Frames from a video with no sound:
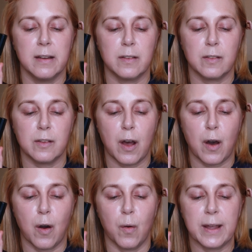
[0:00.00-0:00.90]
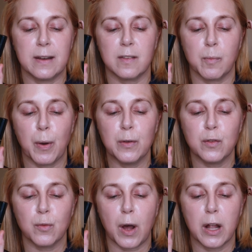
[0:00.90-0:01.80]
So it is
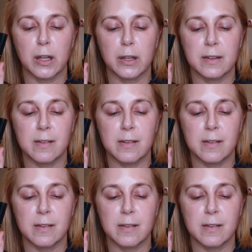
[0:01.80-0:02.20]
supposed to